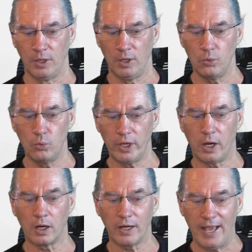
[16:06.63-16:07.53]
we
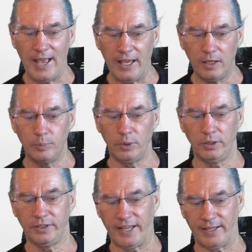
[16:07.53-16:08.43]
are able
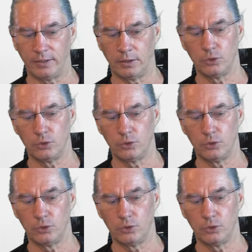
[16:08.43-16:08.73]
then